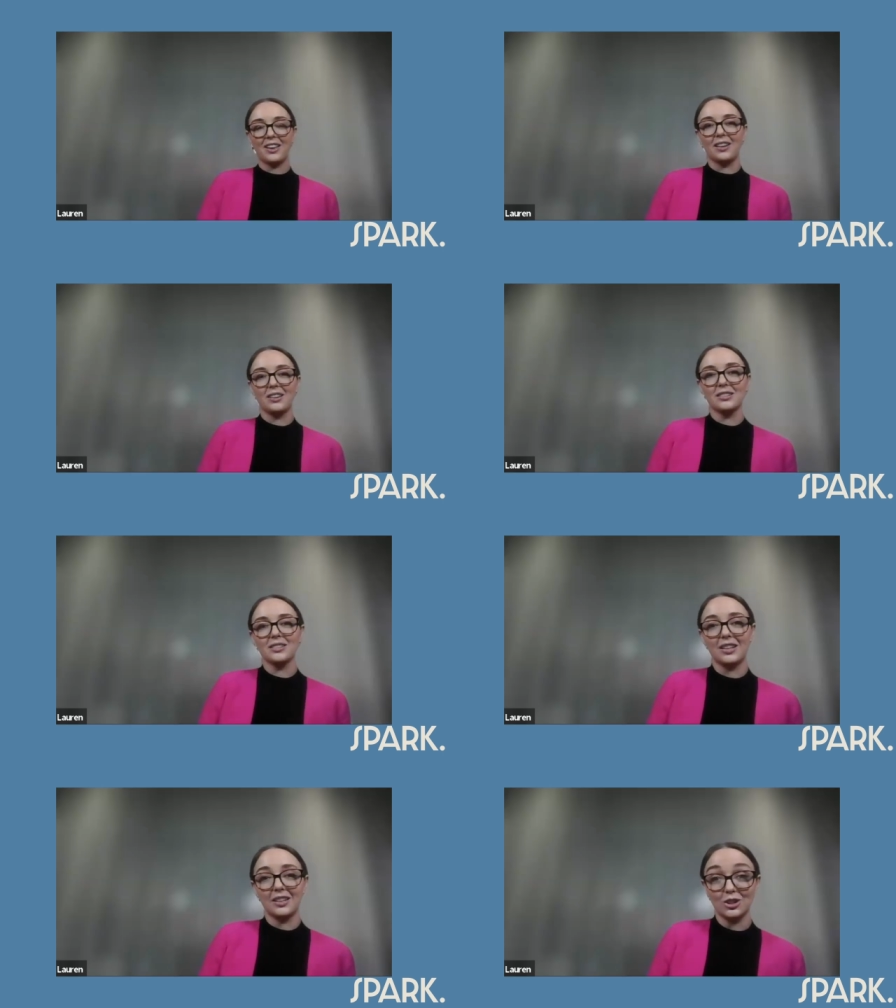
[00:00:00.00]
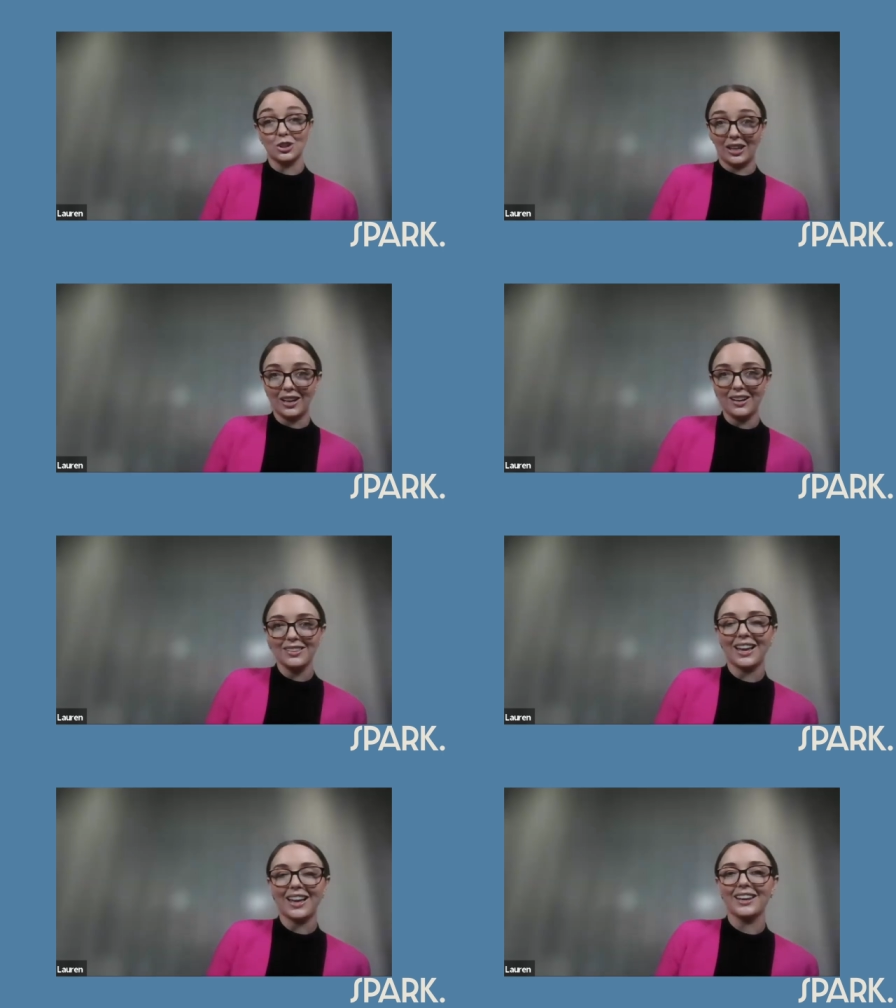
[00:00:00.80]
that is in Australia
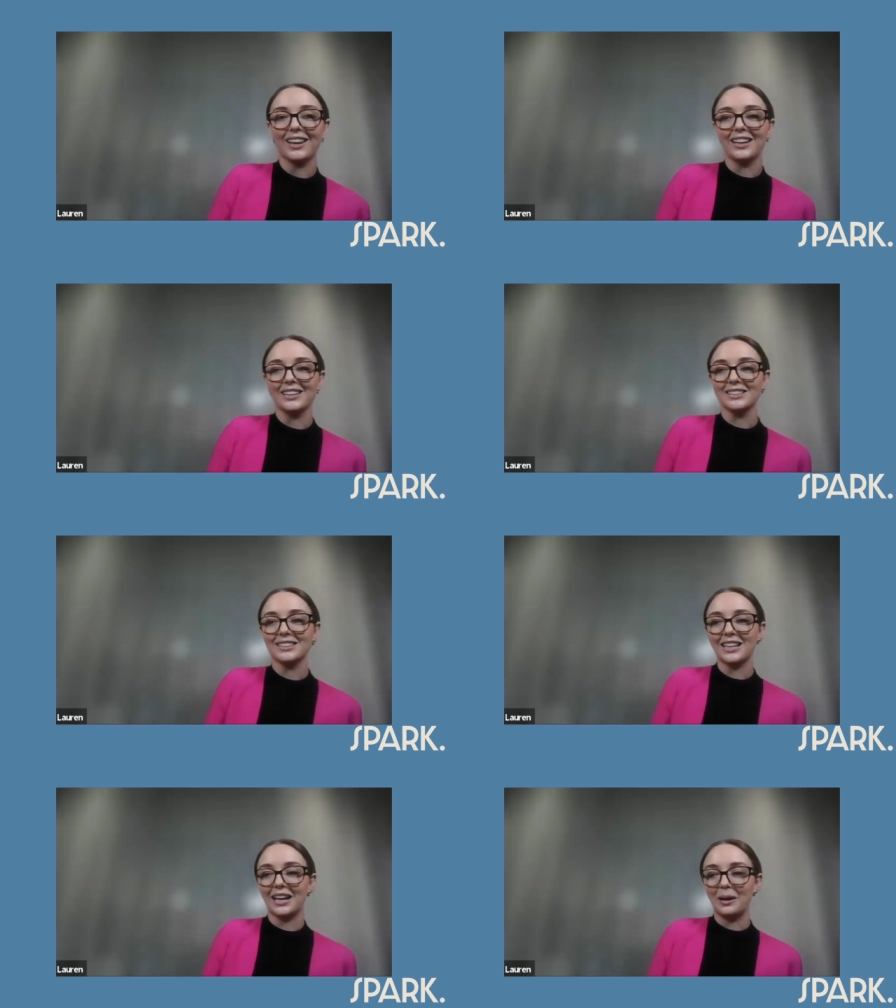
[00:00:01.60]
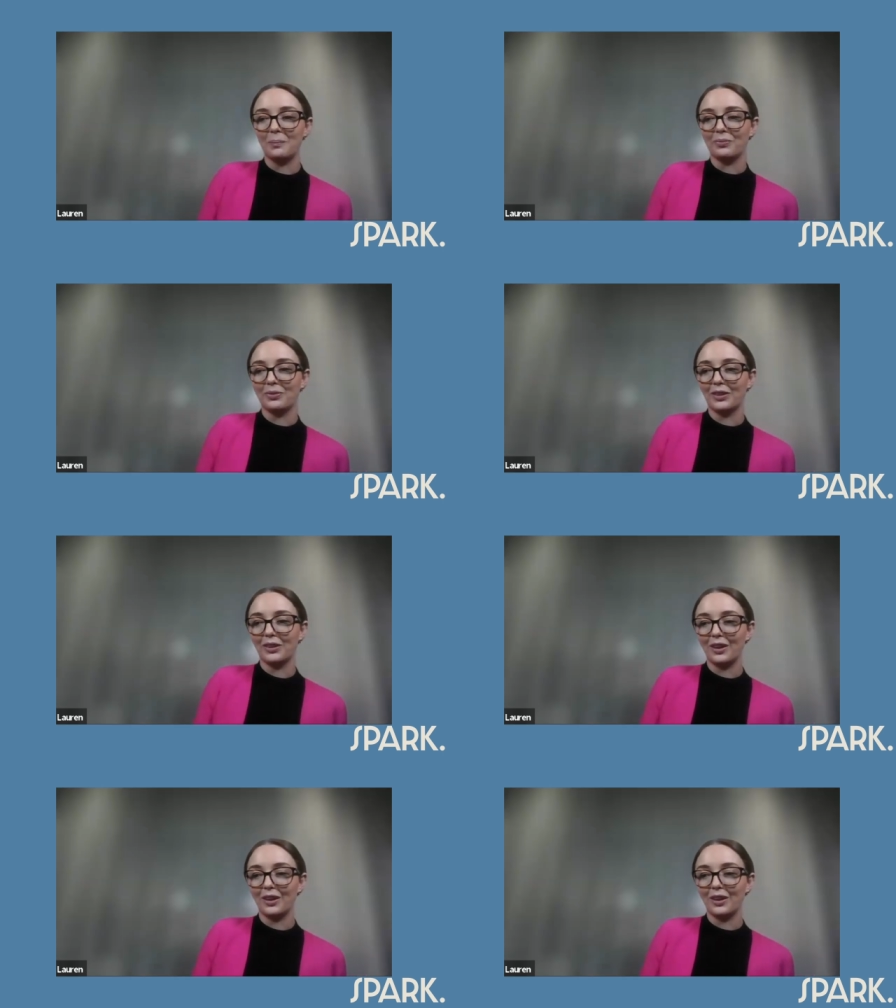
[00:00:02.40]
that is um,